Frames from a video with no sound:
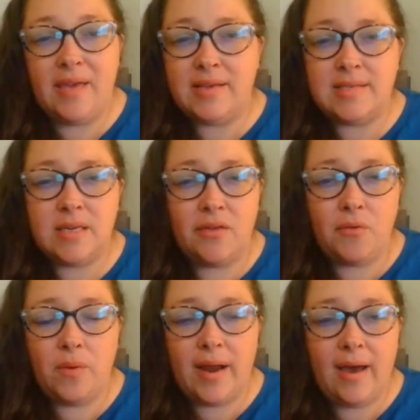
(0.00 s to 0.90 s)
That's another
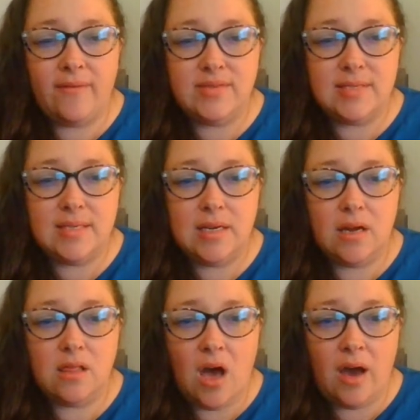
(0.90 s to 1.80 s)
one I haven't seen a
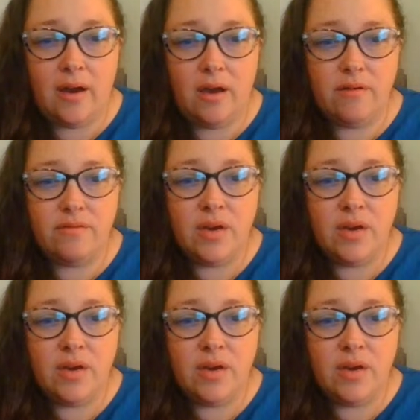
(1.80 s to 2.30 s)
lot of.